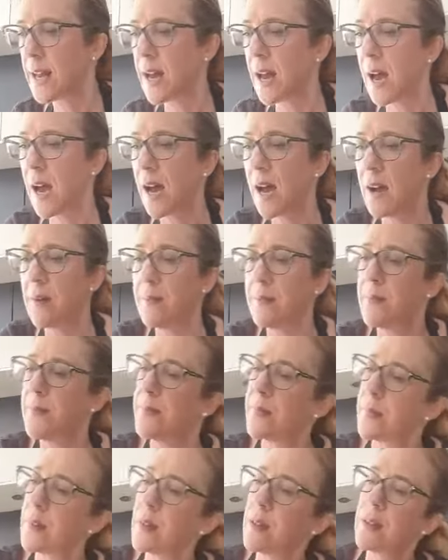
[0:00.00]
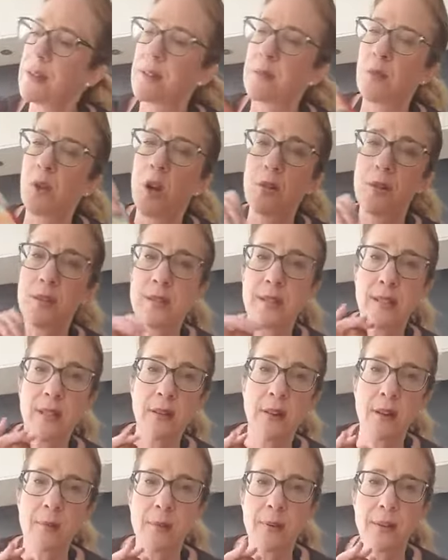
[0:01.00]
Some golden
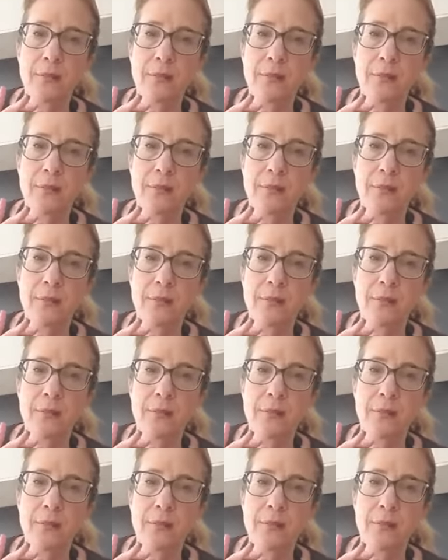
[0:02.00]
syrup.